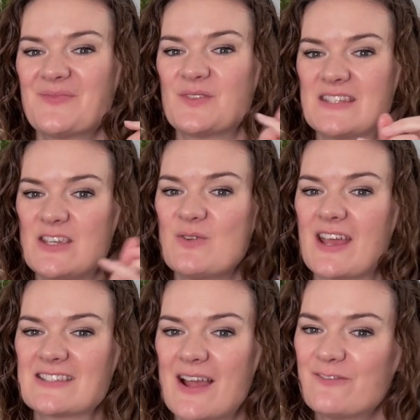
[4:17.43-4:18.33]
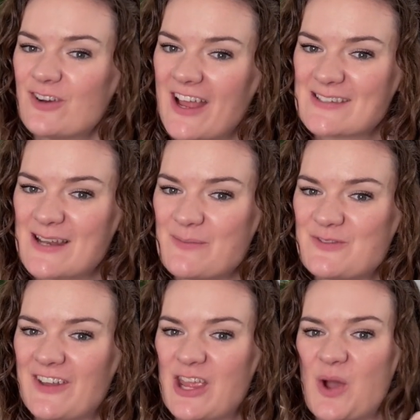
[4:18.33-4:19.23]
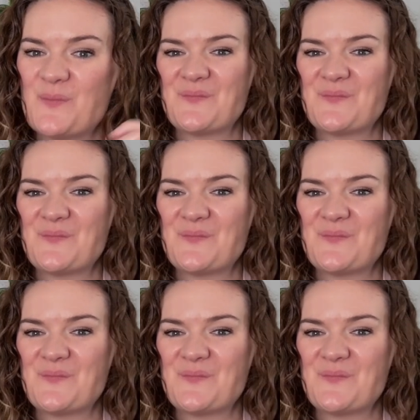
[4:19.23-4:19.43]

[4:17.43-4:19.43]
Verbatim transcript: See you next time for next time's video.